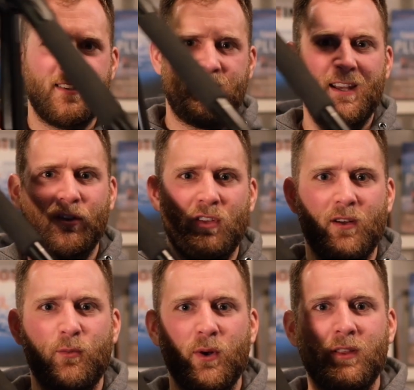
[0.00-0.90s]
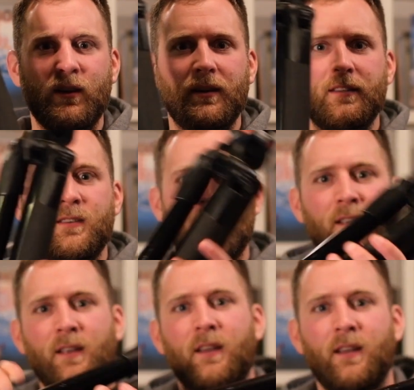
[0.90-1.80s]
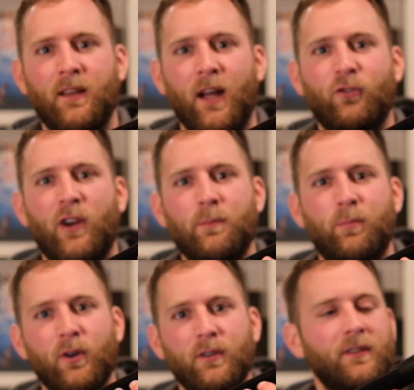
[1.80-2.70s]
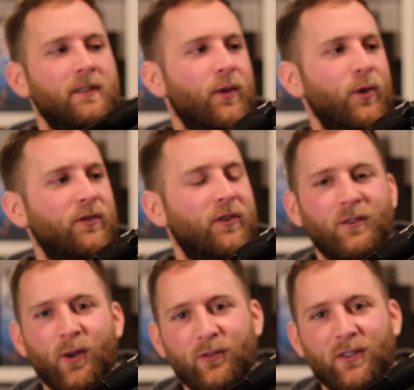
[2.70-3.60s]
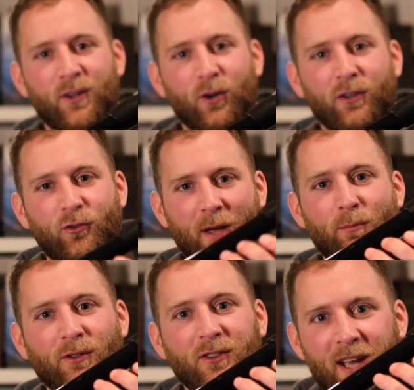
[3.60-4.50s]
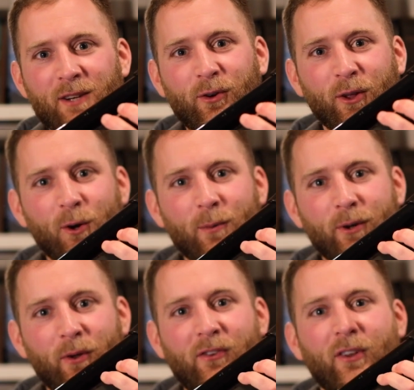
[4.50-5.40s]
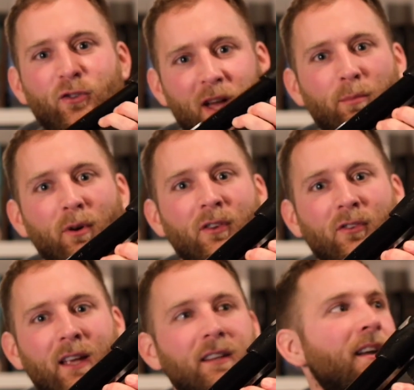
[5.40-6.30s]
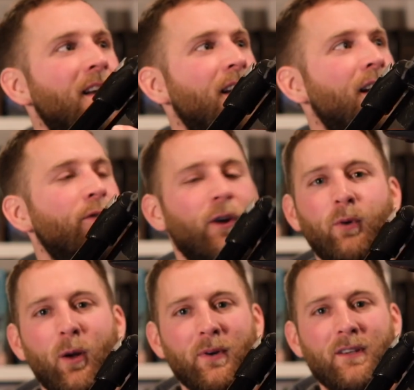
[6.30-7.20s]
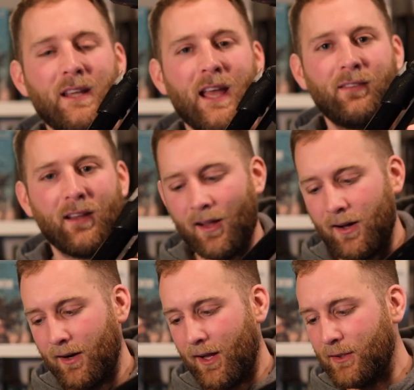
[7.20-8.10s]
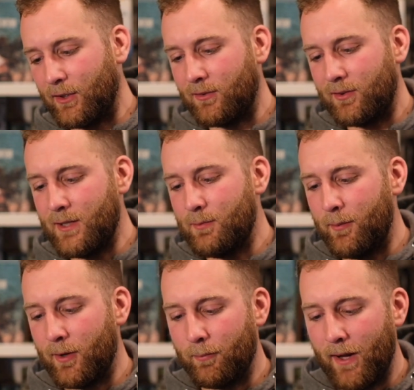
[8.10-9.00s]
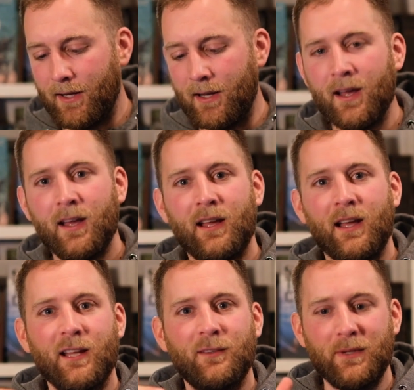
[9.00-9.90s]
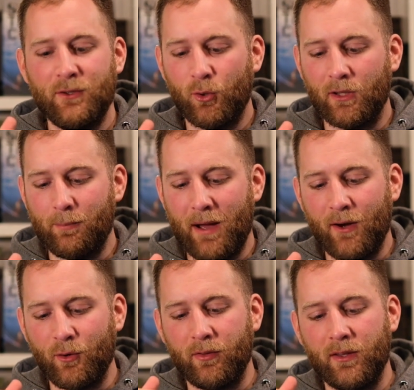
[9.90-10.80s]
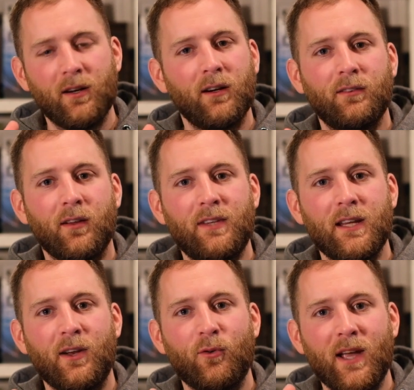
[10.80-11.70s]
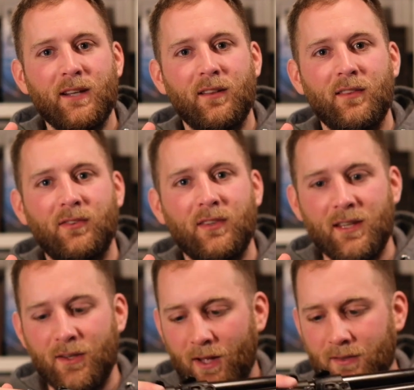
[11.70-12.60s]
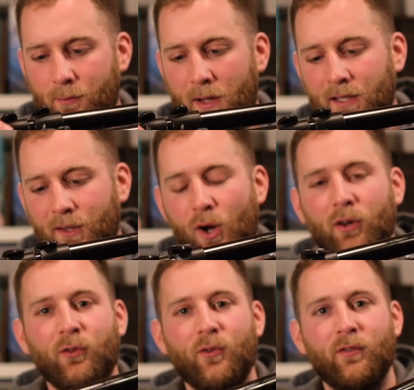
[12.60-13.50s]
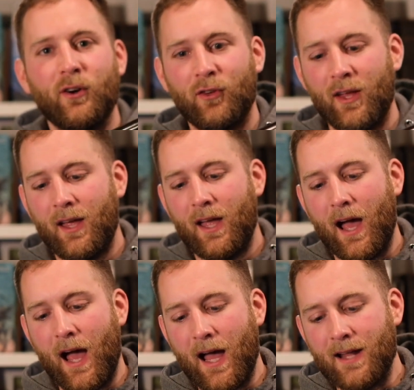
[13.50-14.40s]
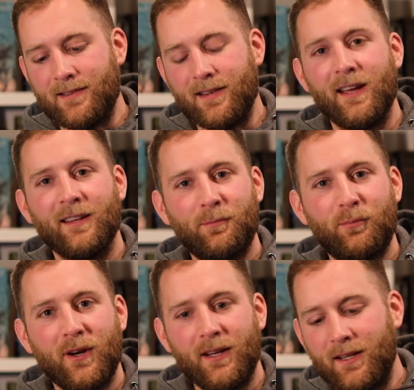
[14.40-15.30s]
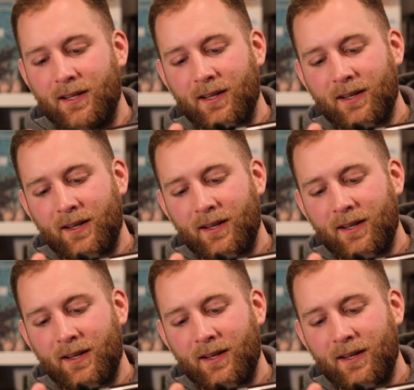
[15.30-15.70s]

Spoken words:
get yourself one of these. A tripod. Now this is obviously not a tripod designed for a GoPro, this is a tripod designed for a proper DSLR, and you can see maybe on mine it's been totally battered over the years. I've taken it right into the sea, right into many lochs and rivers, and it's pretty